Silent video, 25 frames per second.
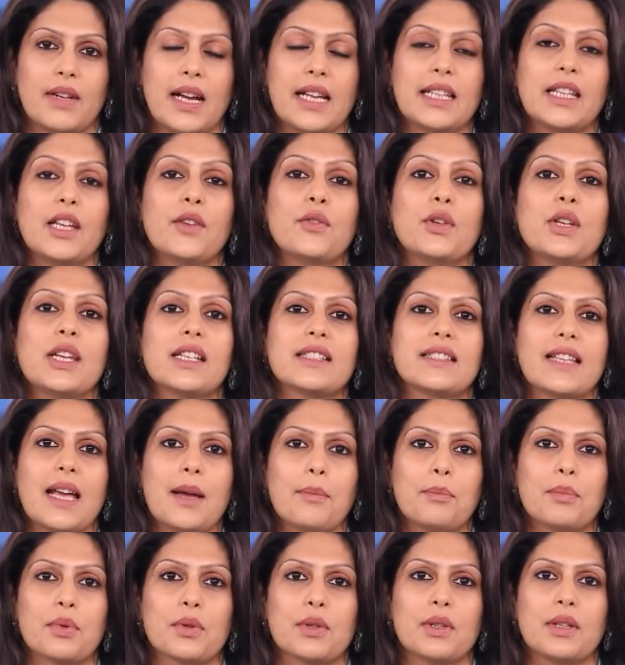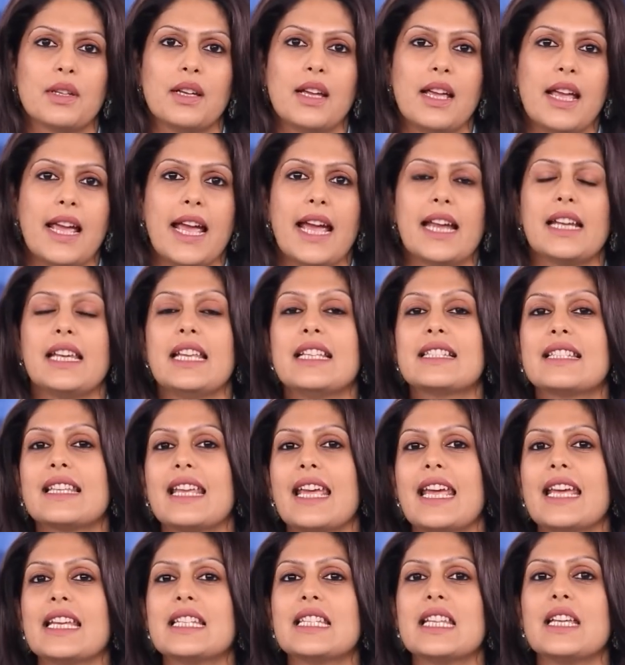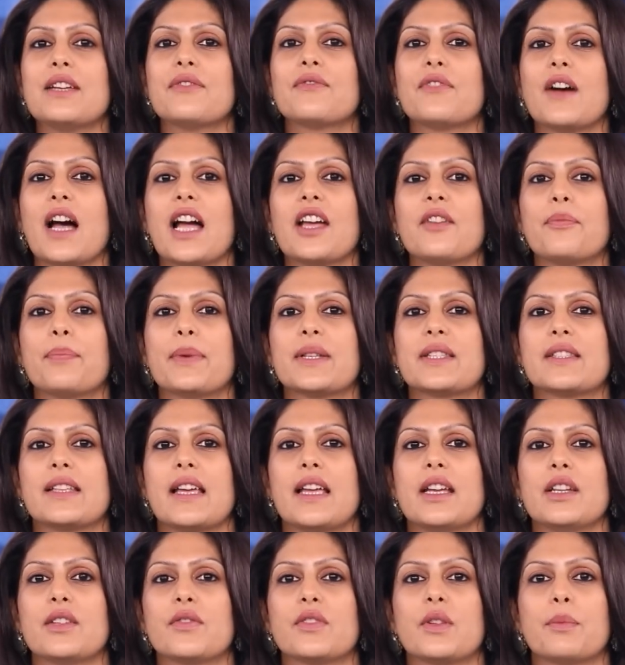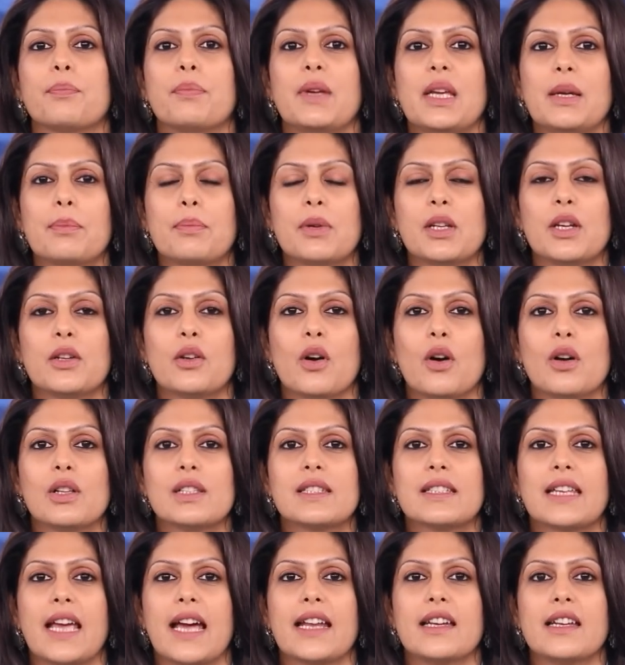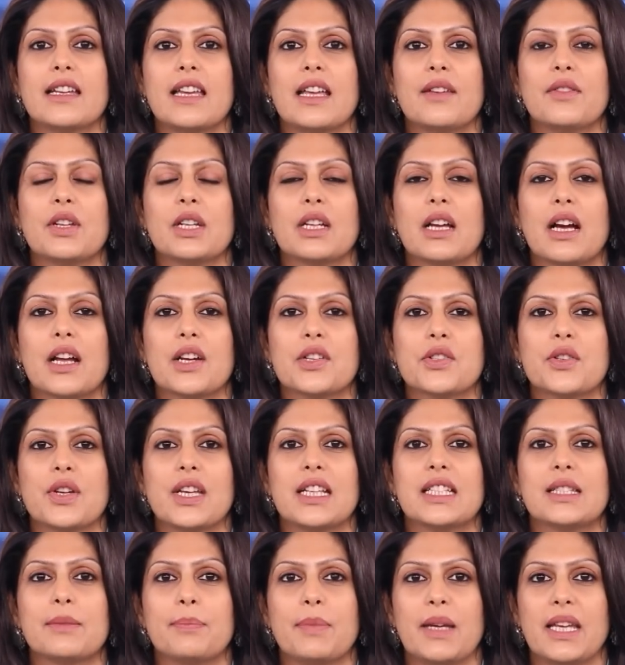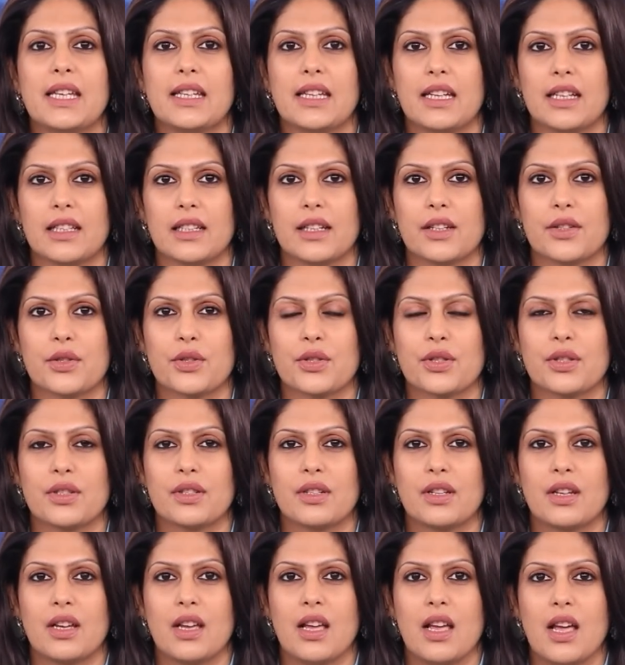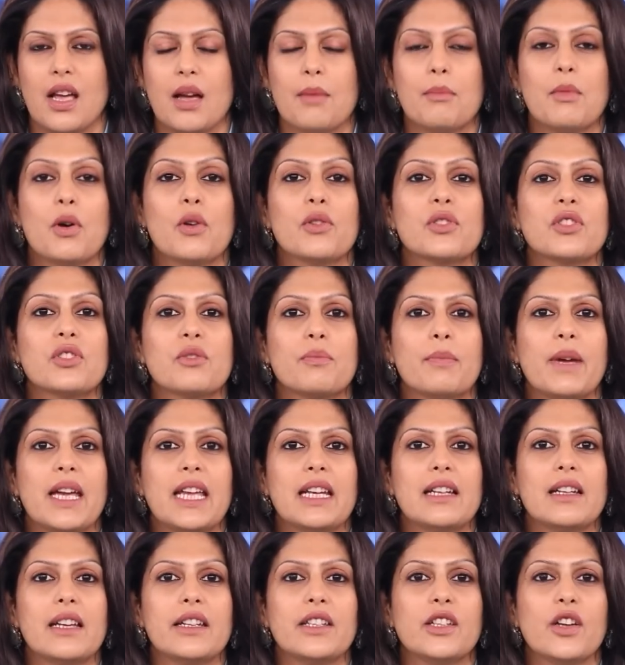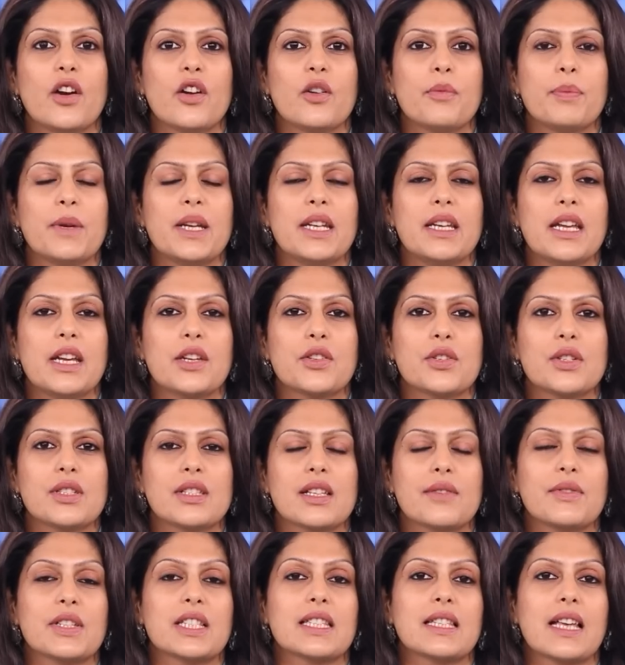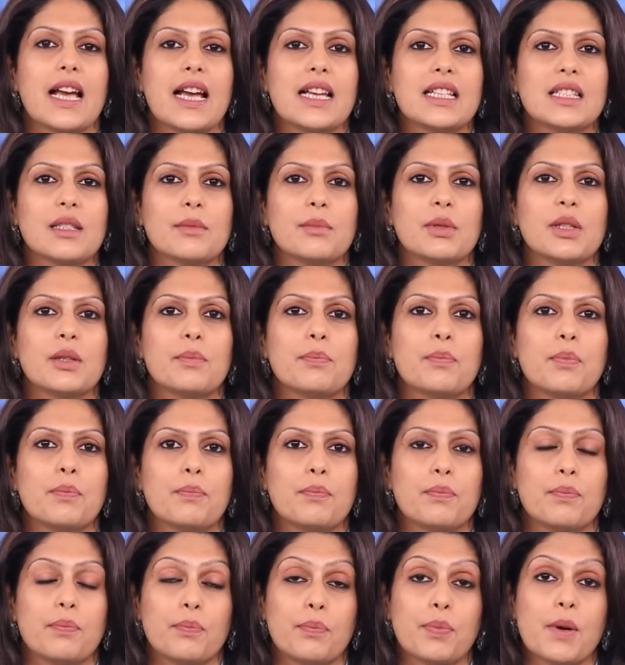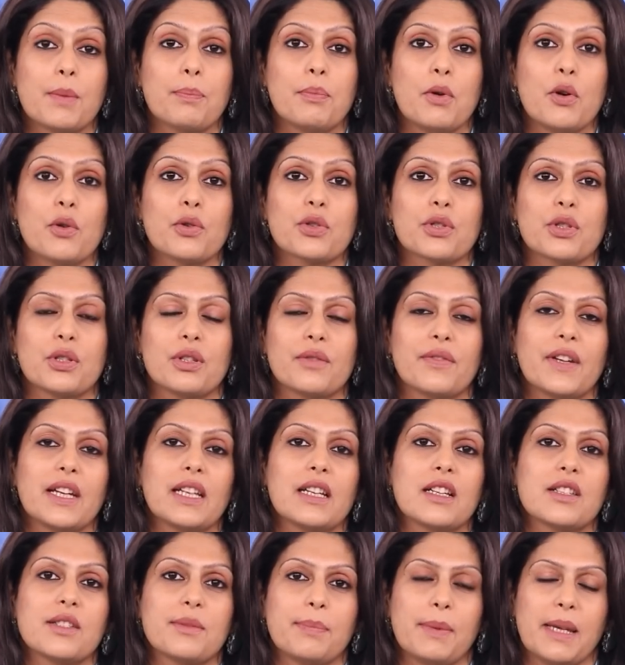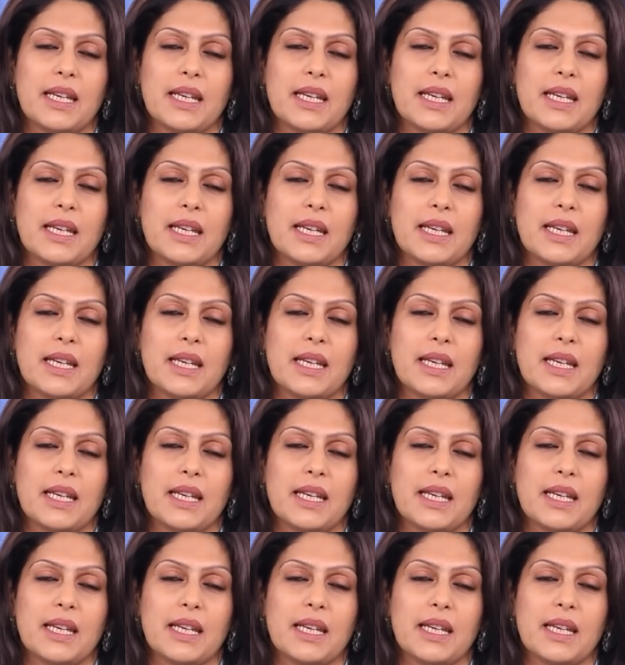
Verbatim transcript: I'll give you an example. At least 85% of the people in all Scandinavian countries speak English. Most mainland European nations have a sizable proportion of English